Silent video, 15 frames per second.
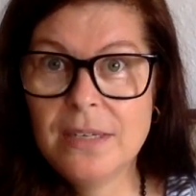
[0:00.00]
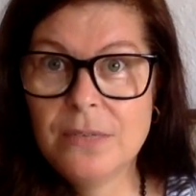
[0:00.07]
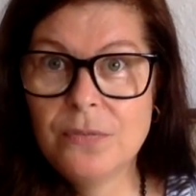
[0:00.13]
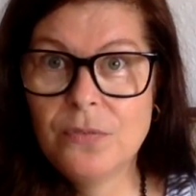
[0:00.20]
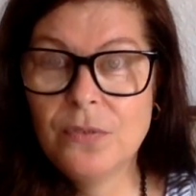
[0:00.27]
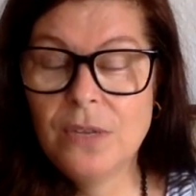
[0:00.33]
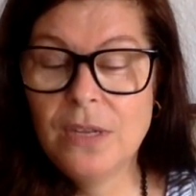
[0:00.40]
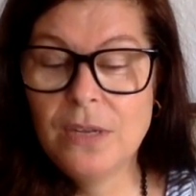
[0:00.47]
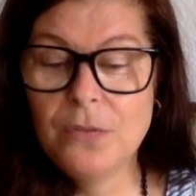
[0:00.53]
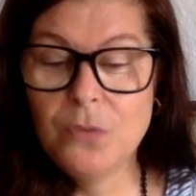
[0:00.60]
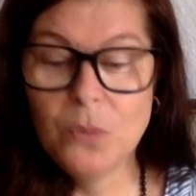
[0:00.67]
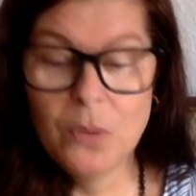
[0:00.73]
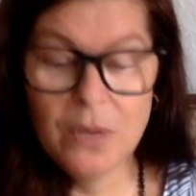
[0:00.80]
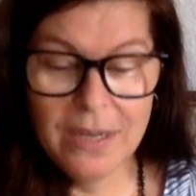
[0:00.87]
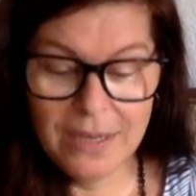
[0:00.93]
And
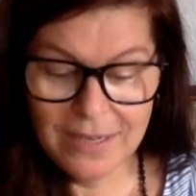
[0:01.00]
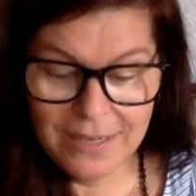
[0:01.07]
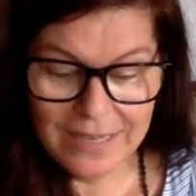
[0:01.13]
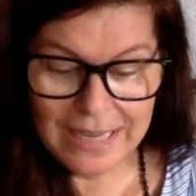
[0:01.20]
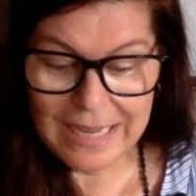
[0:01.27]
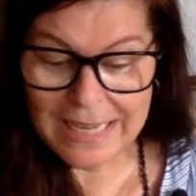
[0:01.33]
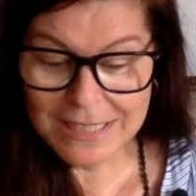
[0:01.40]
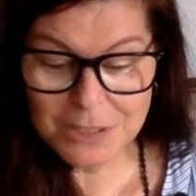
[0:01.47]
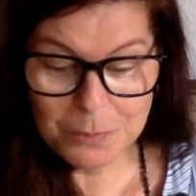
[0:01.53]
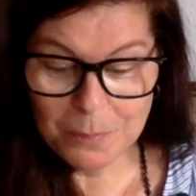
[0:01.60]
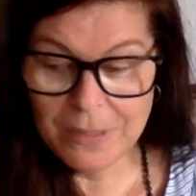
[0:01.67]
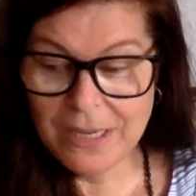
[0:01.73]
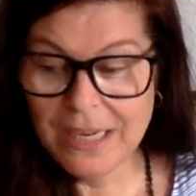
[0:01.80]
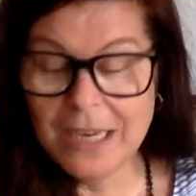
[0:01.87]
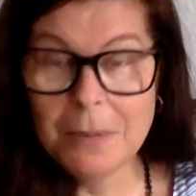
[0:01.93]
if you are,
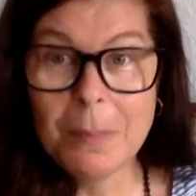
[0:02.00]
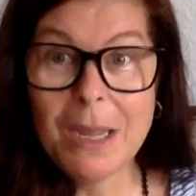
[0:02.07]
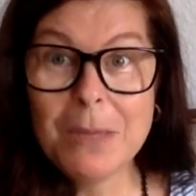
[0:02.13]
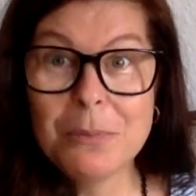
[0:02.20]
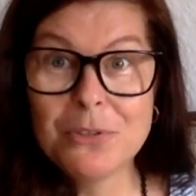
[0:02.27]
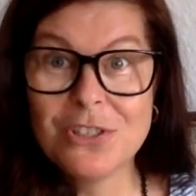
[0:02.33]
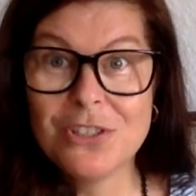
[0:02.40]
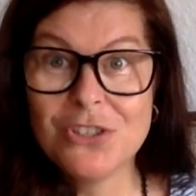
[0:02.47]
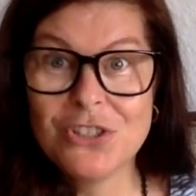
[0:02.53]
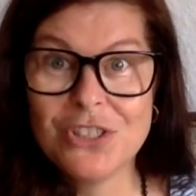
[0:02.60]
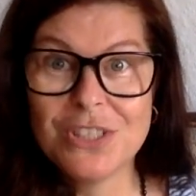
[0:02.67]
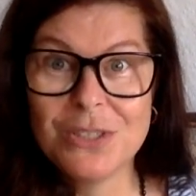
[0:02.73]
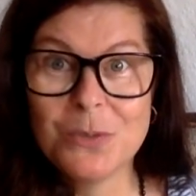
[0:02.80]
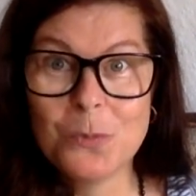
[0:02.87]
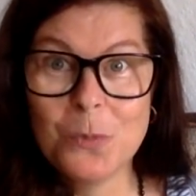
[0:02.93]
as me, in my
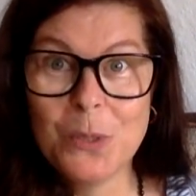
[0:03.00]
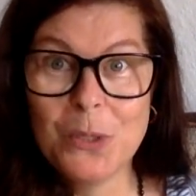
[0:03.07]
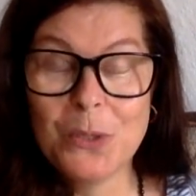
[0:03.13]
position,